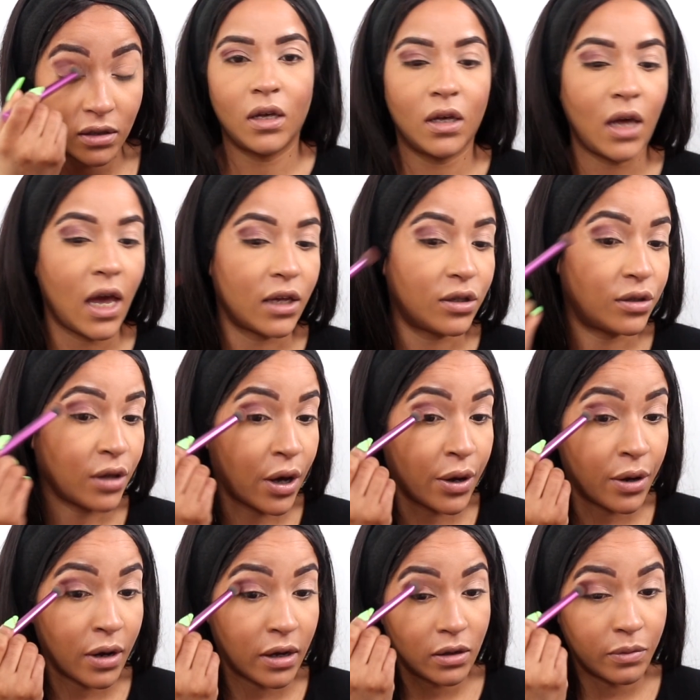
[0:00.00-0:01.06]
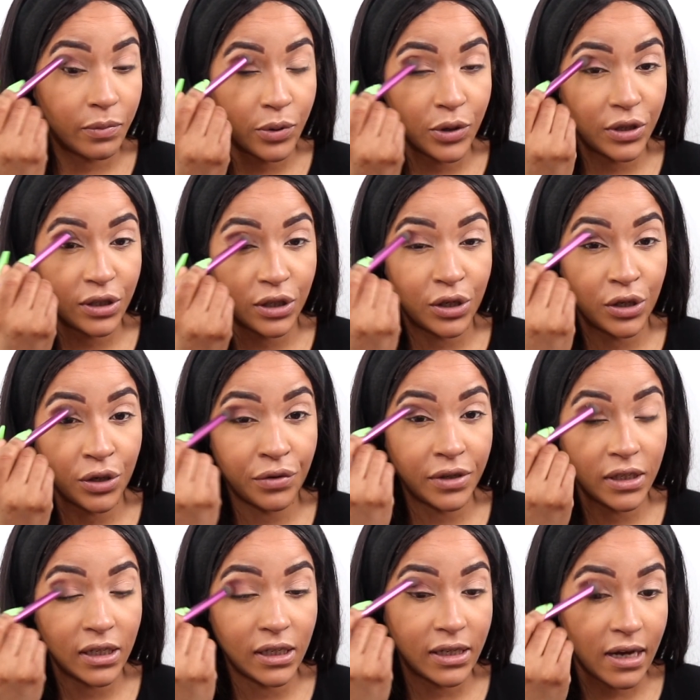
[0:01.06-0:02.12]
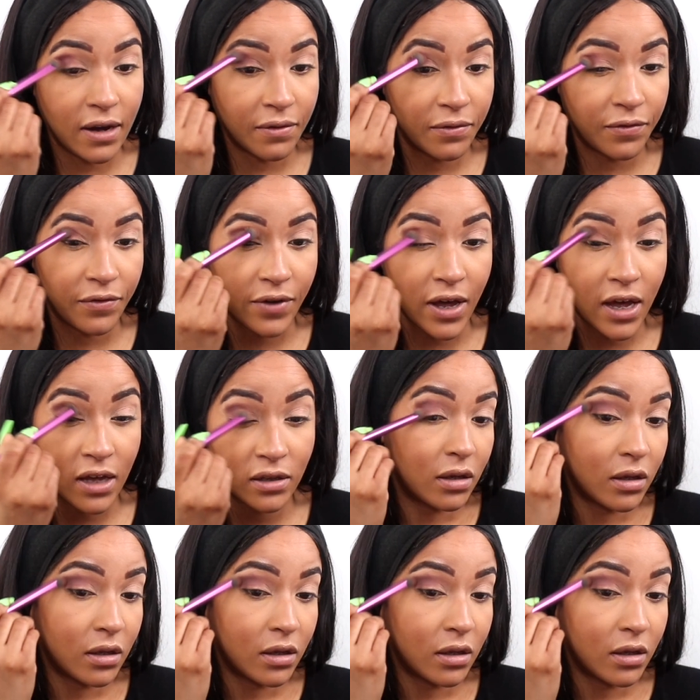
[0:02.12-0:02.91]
Okay, so put security down first,